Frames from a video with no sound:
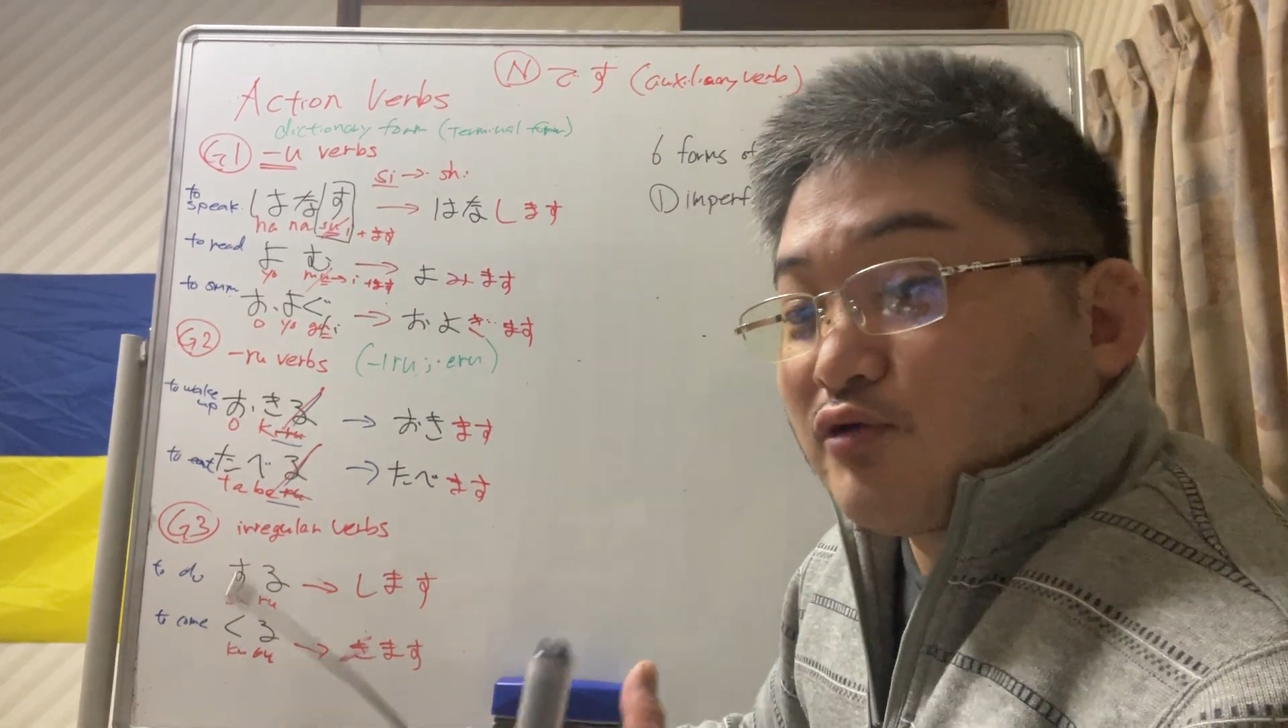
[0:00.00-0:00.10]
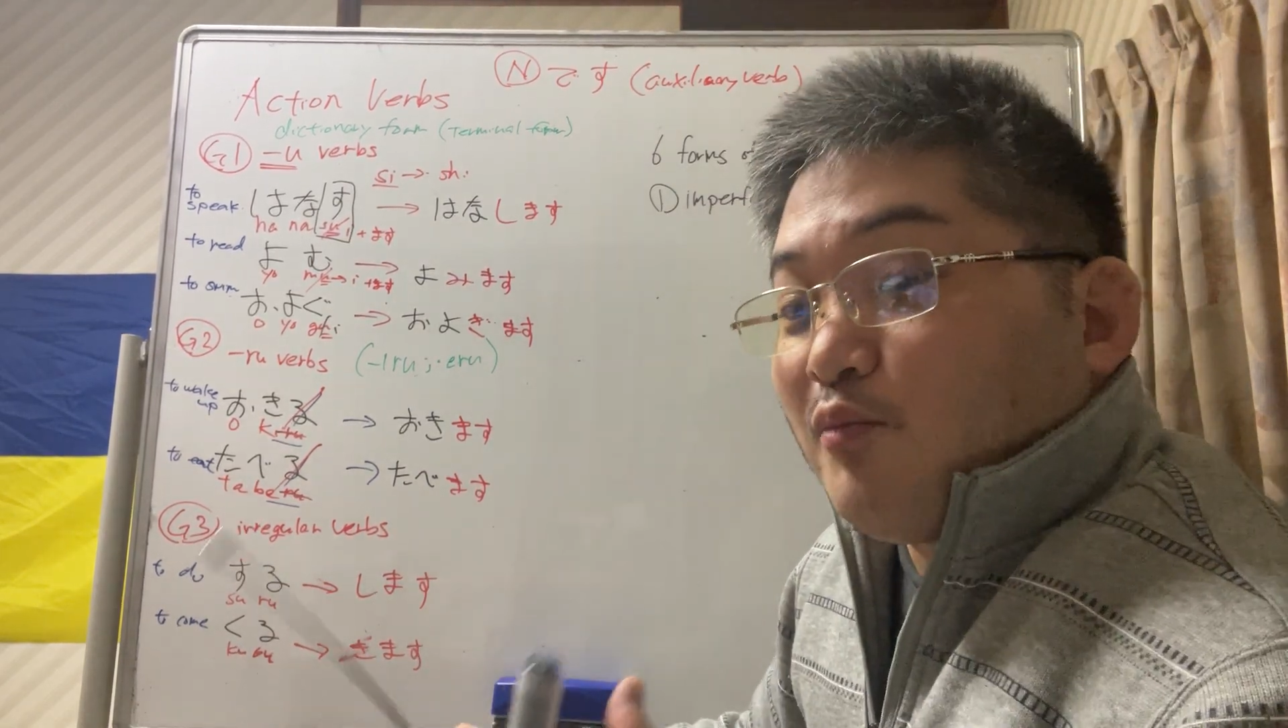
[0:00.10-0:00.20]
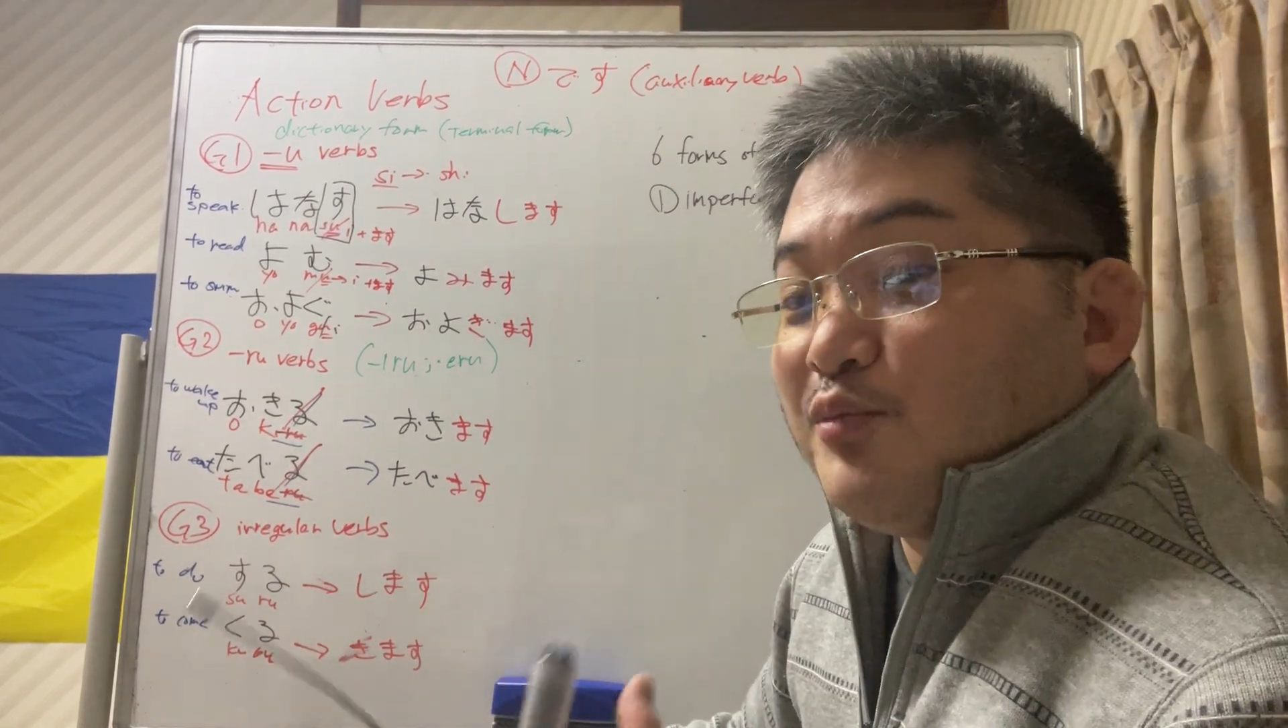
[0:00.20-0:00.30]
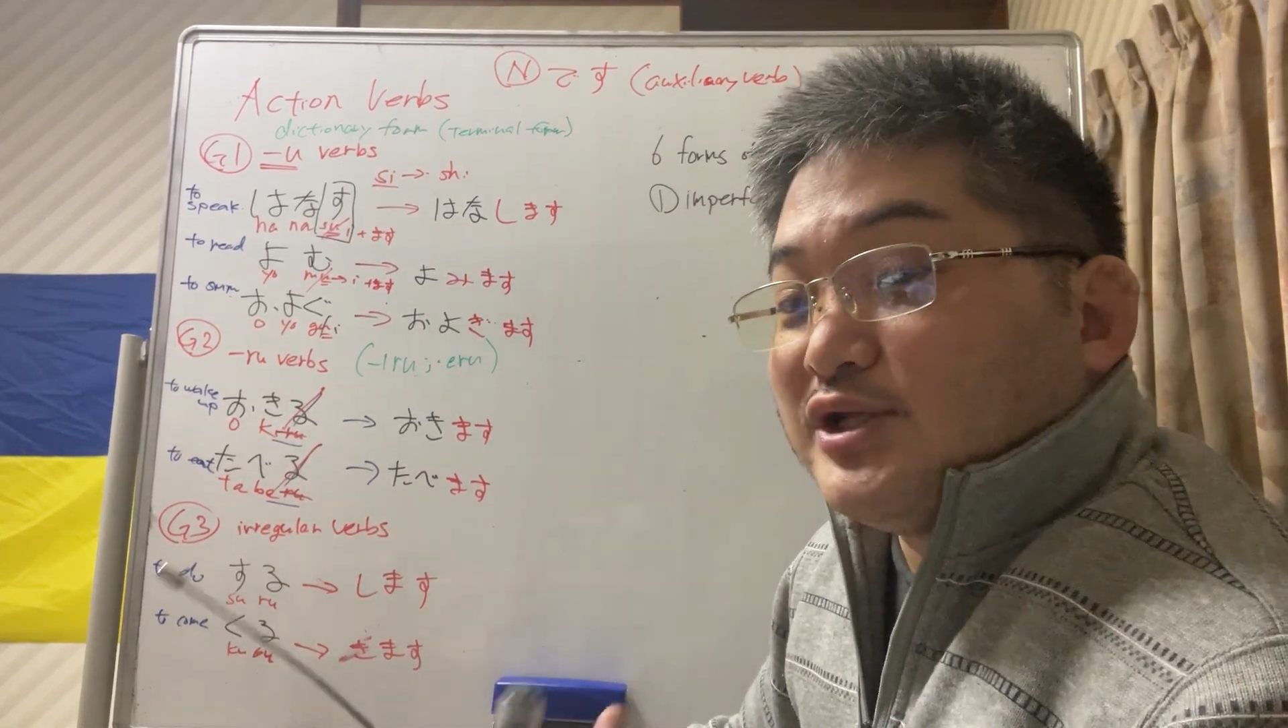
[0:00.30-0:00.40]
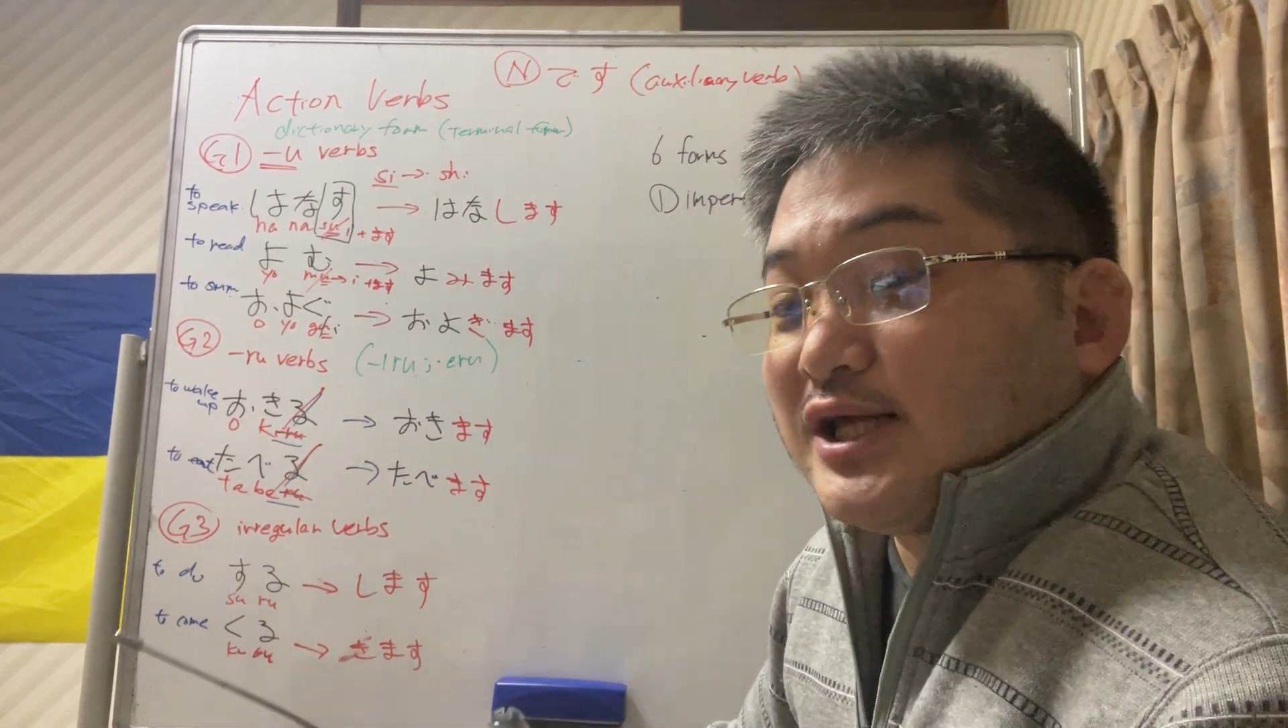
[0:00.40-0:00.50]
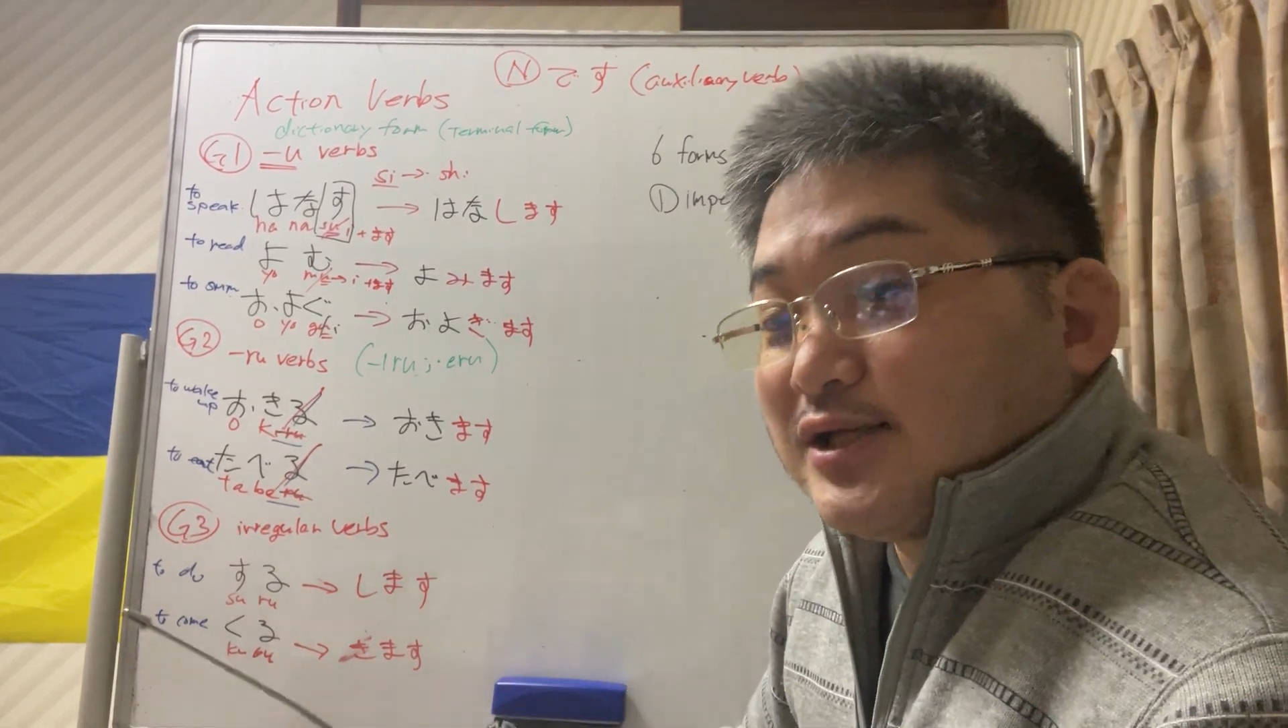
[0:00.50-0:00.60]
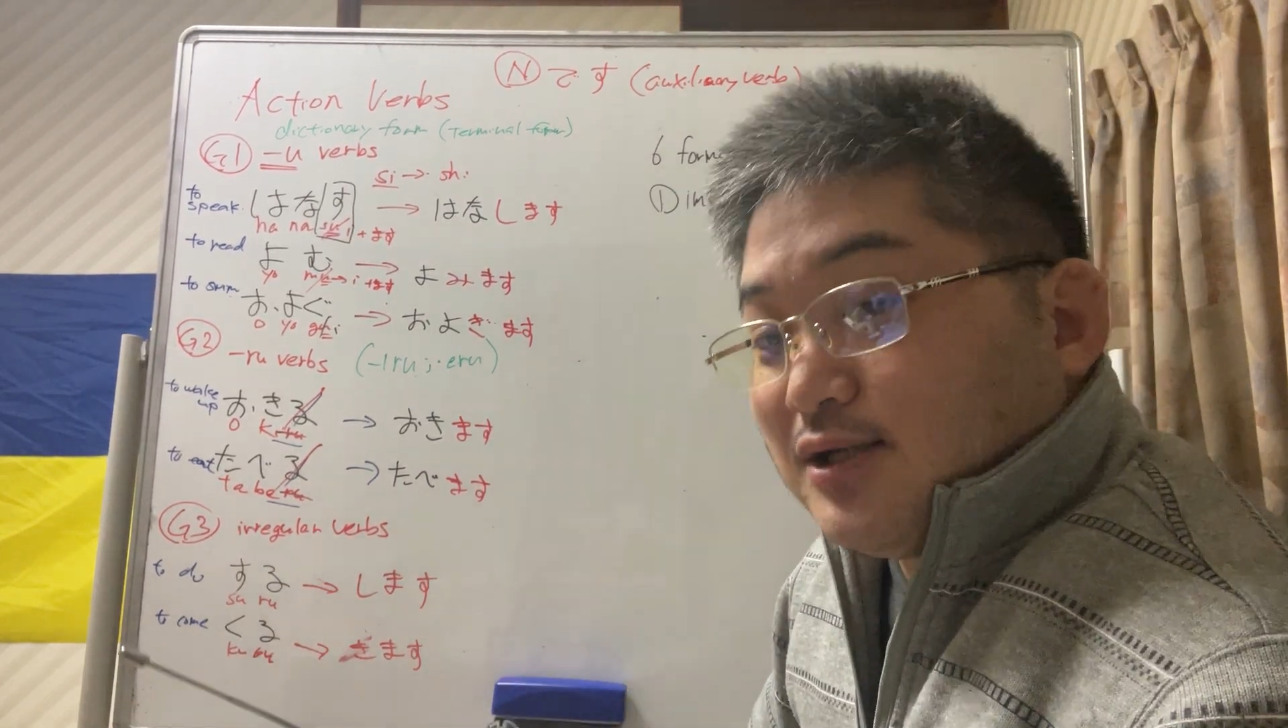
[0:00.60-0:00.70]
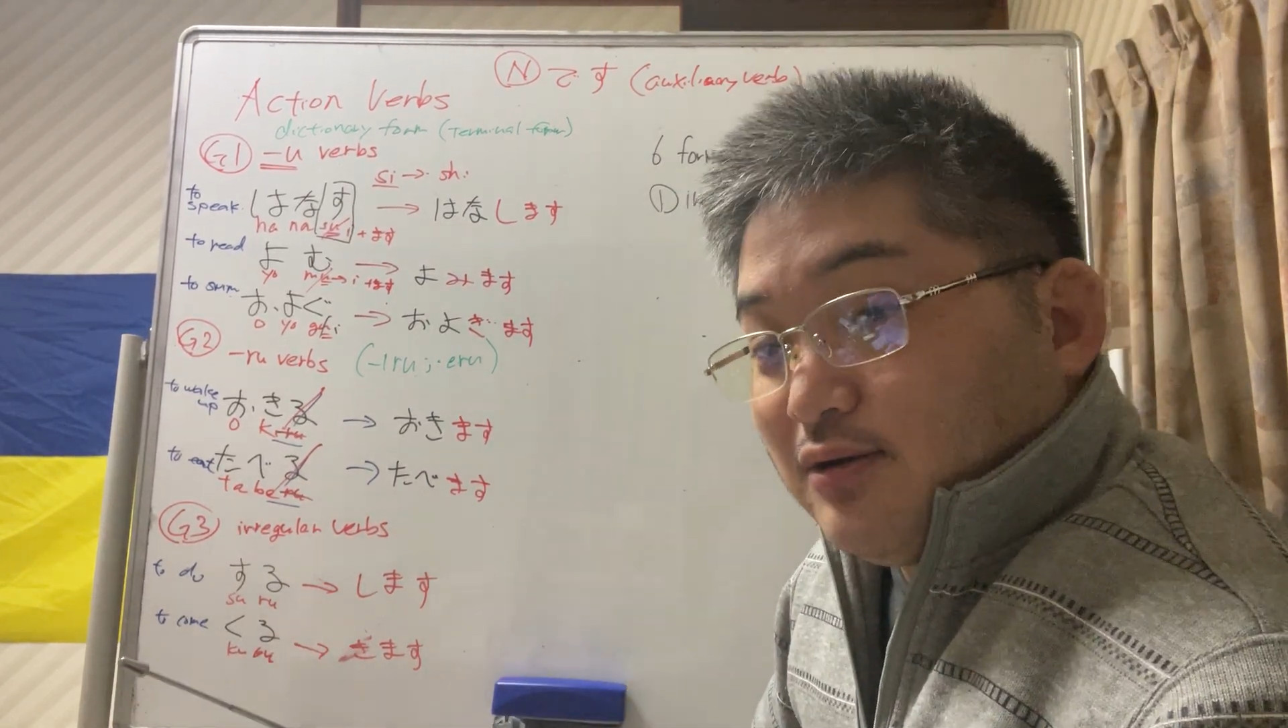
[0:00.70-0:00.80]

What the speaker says: completed,